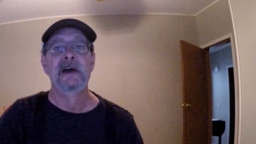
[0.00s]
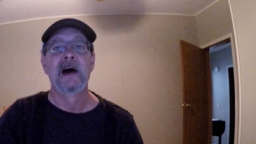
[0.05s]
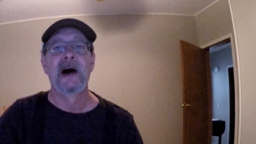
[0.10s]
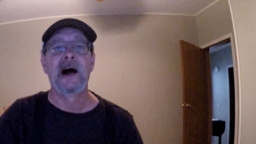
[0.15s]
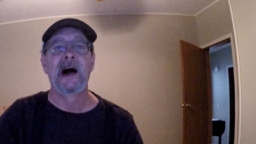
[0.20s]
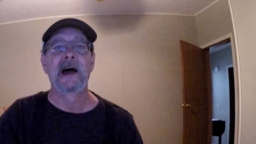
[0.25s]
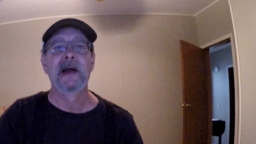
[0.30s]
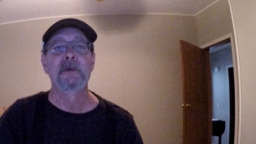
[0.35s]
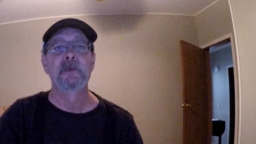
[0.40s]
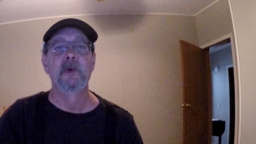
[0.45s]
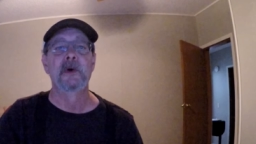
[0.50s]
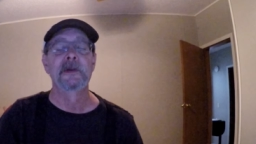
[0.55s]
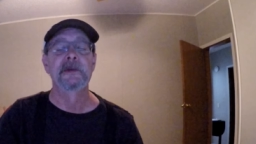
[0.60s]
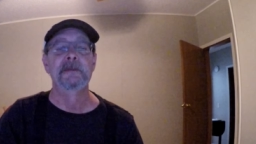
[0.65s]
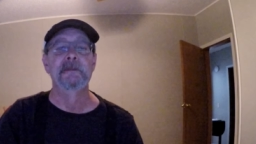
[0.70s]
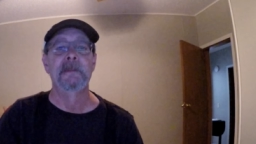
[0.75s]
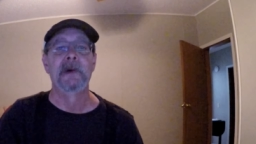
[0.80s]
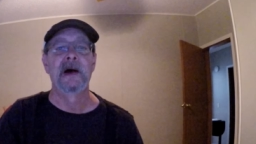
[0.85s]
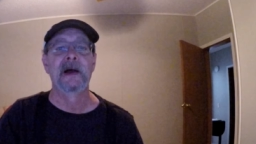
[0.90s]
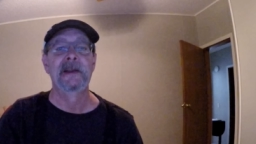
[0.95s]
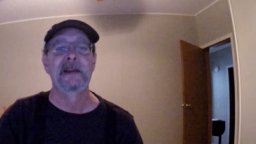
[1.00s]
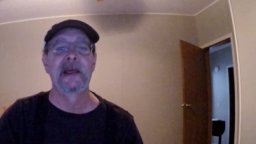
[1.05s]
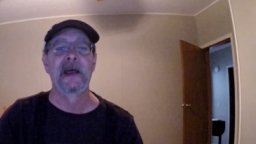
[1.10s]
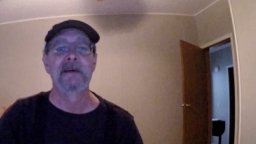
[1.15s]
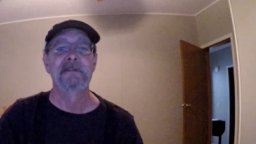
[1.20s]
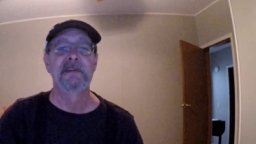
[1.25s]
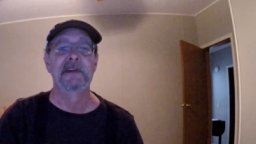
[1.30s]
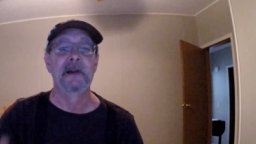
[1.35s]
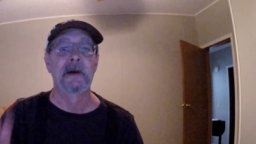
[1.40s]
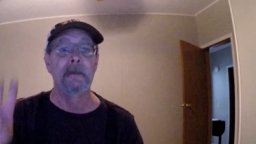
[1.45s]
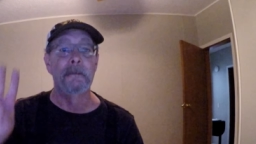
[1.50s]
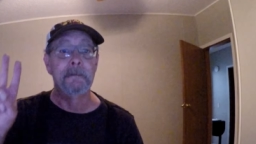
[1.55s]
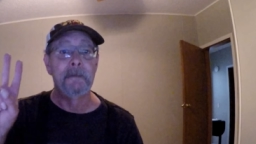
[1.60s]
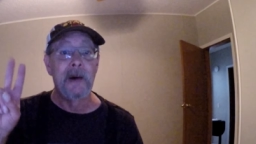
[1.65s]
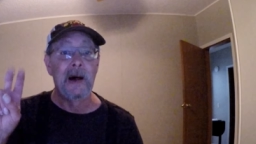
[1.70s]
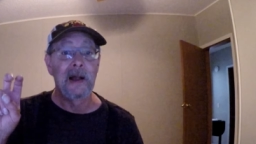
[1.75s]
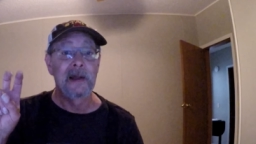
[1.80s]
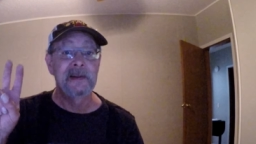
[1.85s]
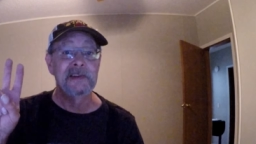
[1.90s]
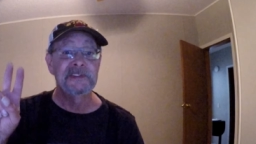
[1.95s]
I wouldn't mind having a
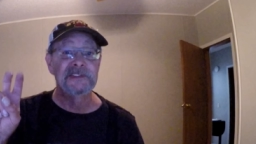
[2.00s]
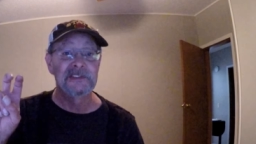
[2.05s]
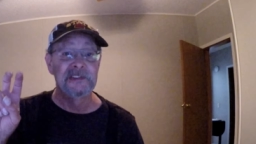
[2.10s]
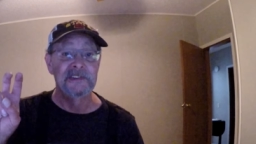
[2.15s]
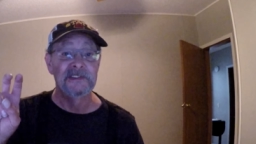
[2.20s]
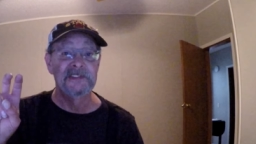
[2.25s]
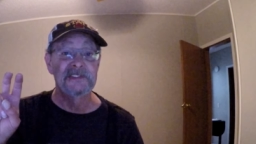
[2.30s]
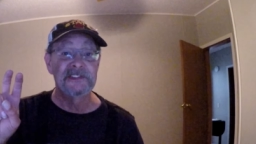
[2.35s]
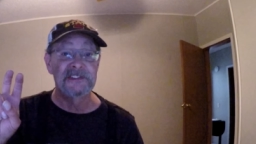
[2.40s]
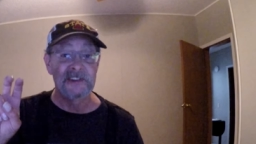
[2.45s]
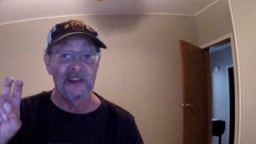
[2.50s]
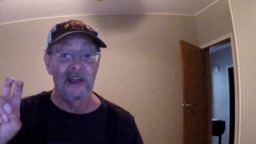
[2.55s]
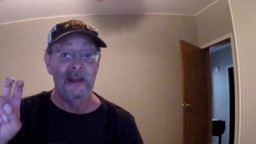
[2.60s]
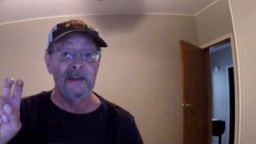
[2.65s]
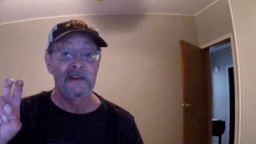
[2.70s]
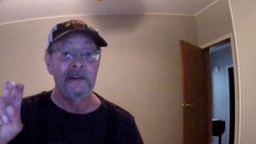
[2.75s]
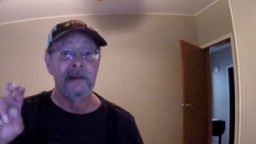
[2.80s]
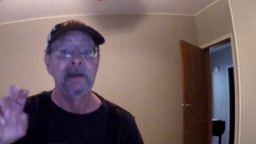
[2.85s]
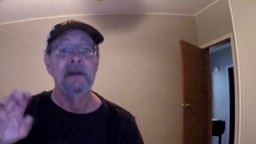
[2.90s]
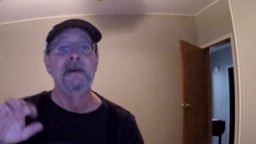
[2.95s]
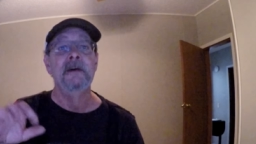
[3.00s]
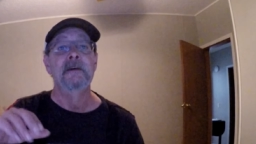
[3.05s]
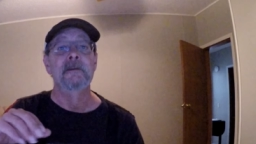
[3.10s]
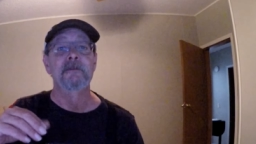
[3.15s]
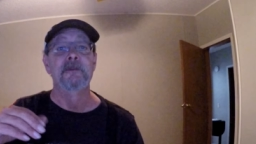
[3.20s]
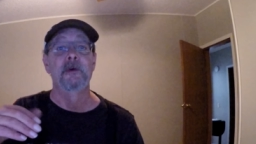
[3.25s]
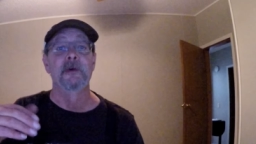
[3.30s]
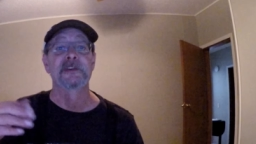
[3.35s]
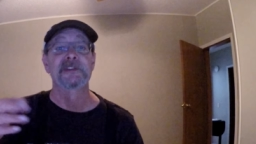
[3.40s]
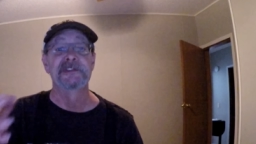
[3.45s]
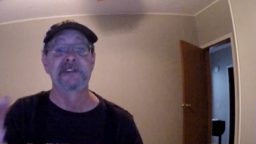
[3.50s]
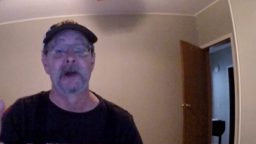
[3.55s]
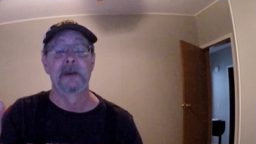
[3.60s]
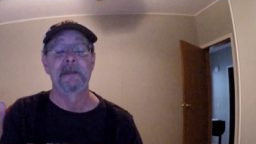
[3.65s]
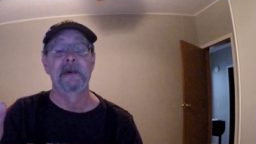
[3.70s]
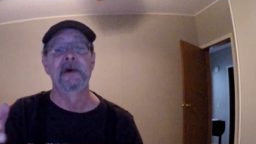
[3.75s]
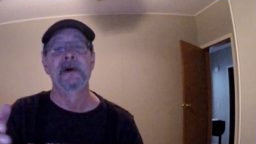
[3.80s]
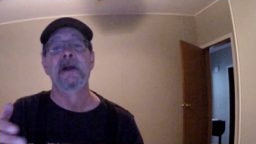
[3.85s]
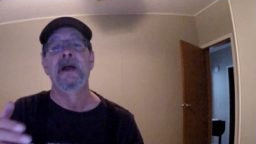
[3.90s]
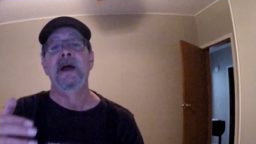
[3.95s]
moccasin set for
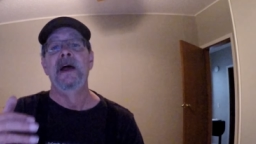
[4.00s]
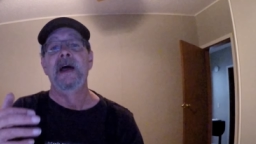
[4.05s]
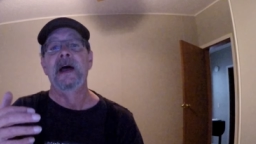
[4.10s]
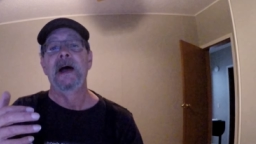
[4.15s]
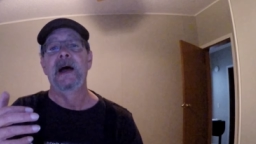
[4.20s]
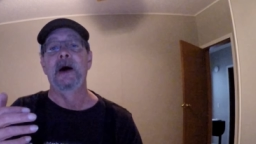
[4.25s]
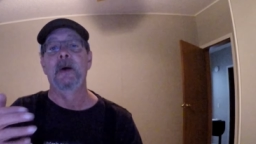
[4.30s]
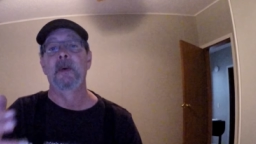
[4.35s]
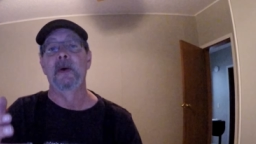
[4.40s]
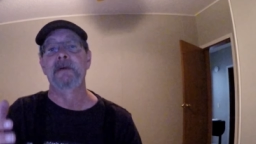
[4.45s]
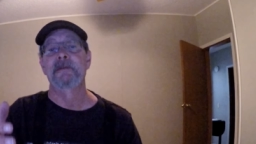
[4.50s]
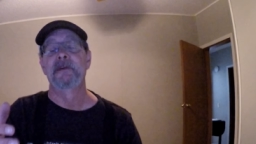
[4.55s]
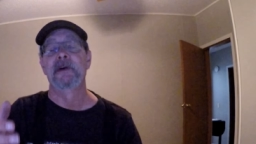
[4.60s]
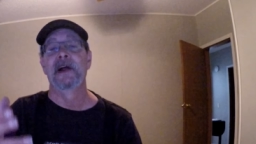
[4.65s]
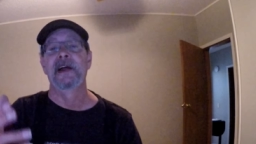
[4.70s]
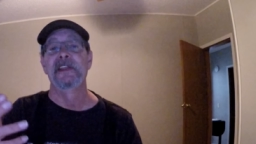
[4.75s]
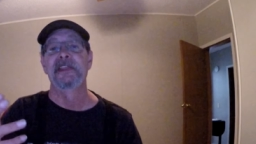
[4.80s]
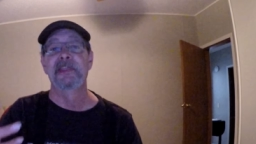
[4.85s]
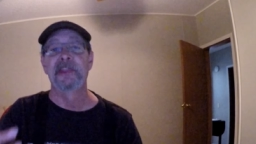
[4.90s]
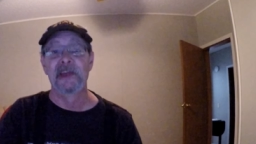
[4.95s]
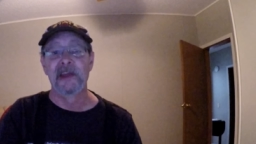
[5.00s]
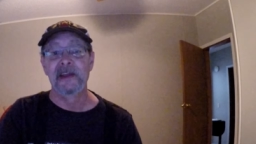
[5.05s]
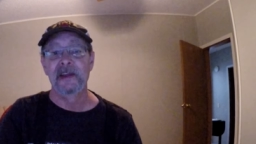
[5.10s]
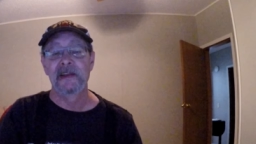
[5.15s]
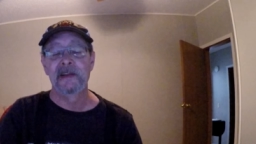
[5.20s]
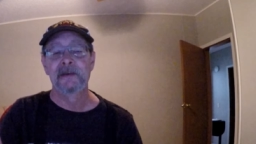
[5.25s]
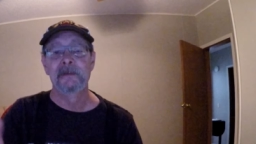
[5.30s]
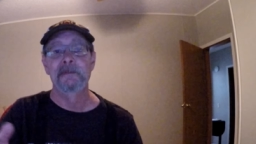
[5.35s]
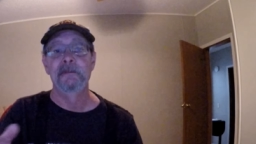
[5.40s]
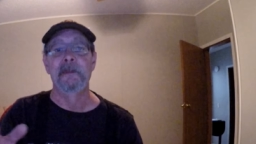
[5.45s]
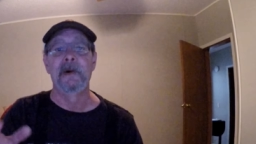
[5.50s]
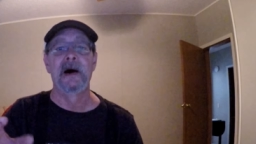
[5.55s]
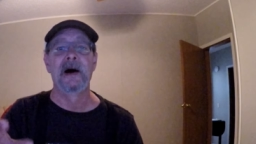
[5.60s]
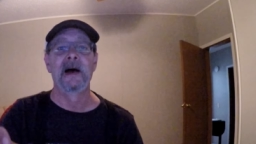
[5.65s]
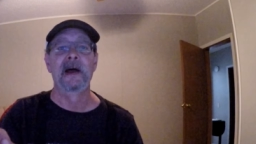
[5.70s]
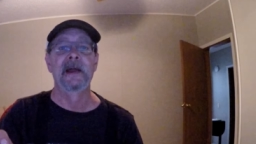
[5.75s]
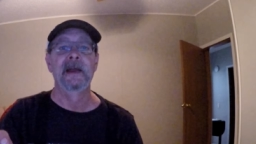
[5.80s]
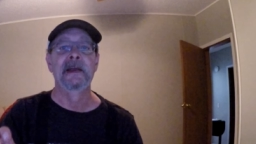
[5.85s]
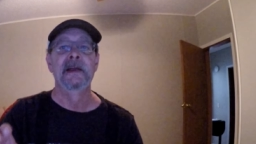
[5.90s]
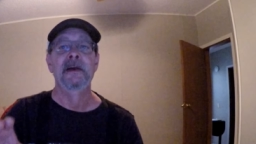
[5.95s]
summer. However, I think
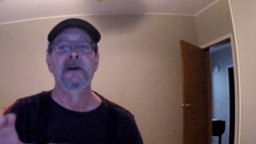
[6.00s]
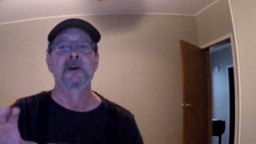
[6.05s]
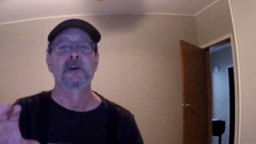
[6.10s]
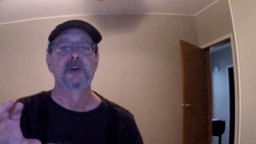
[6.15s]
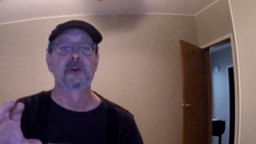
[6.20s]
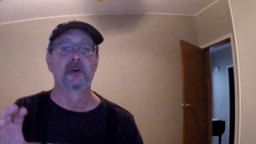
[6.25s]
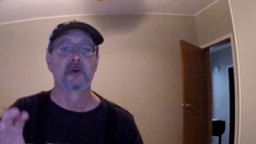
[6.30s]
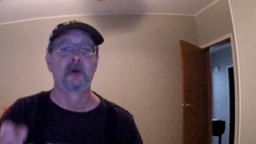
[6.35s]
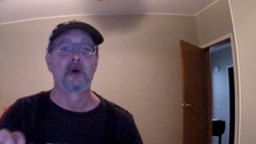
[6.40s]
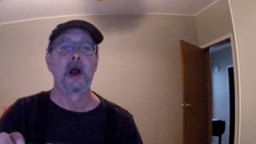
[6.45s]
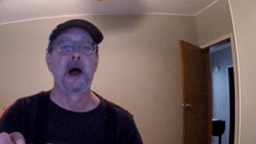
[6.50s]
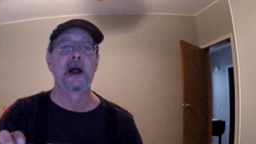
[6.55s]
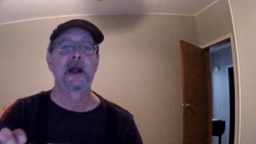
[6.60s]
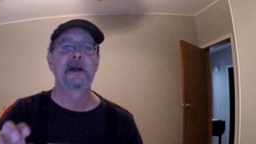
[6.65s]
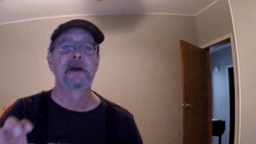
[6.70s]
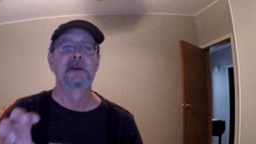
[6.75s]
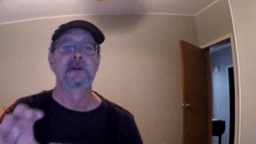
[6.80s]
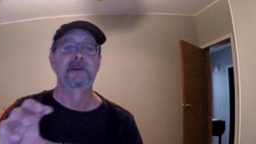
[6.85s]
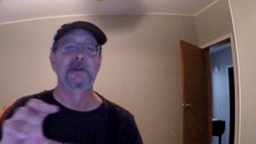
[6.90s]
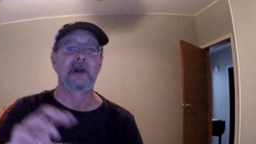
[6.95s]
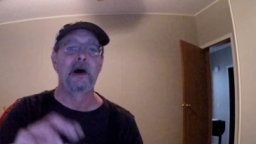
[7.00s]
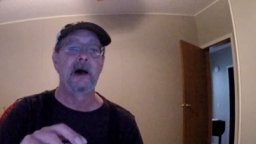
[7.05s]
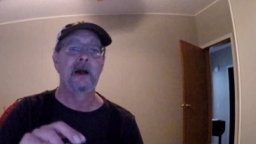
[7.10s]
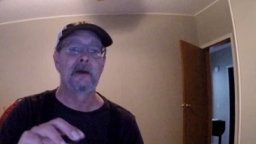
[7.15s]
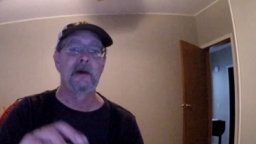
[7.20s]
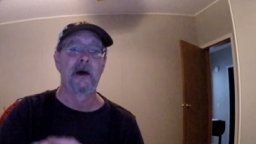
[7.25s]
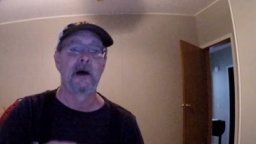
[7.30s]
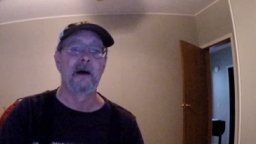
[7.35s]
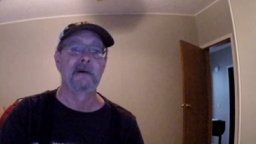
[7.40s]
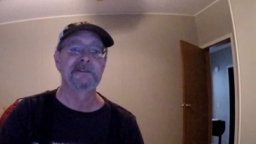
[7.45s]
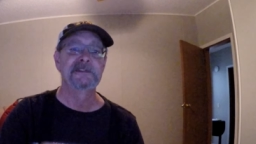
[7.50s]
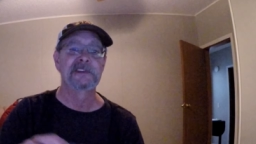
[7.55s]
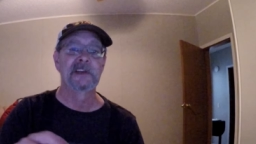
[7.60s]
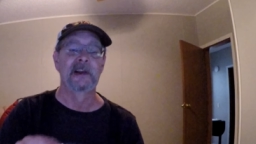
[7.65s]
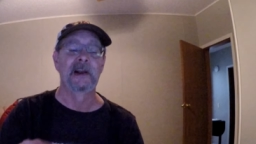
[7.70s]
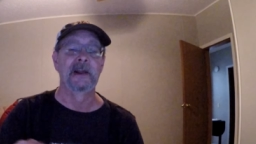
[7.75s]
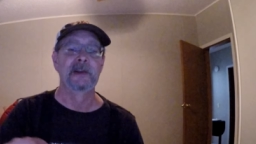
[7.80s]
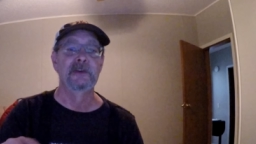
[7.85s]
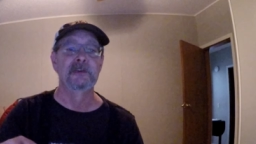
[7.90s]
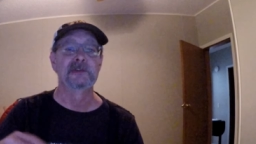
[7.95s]
my croc knockoffs that
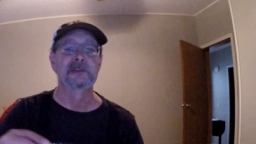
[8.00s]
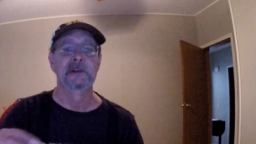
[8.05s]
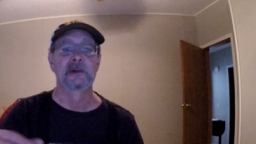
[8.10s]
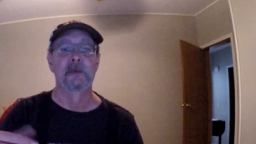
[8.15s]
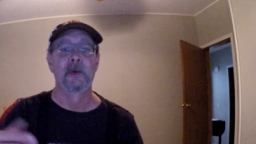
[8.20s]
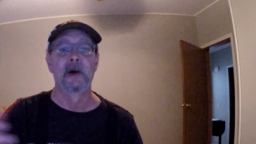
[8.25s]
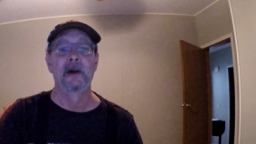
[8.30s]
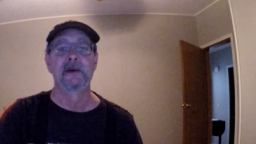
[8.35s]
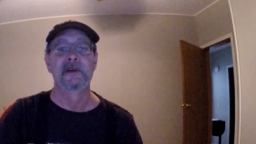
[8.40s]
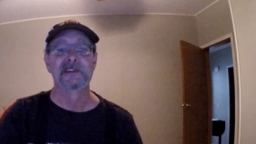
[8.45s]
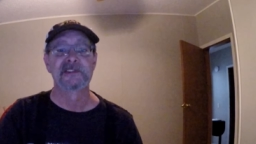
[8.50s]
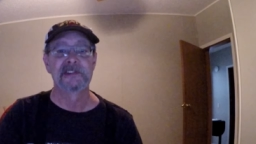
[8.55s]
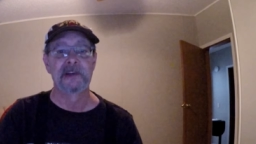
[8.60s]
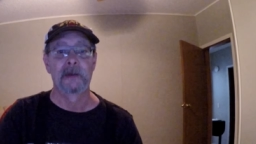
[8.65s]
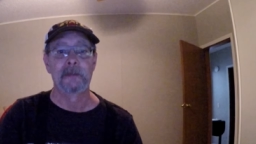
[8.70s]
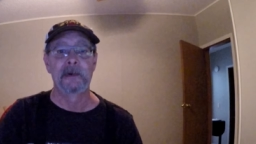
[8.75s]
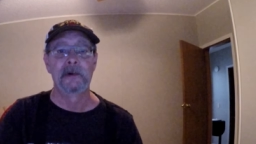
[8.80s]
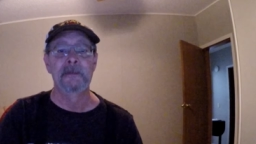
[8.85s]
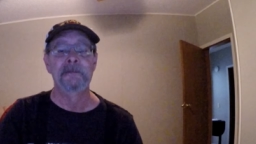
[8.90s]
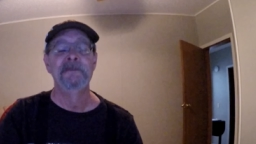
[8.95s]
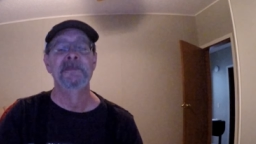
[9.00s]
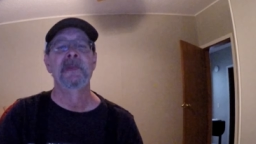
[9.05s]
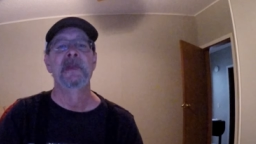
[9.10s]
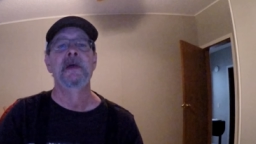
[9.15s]
I usually wear in the summer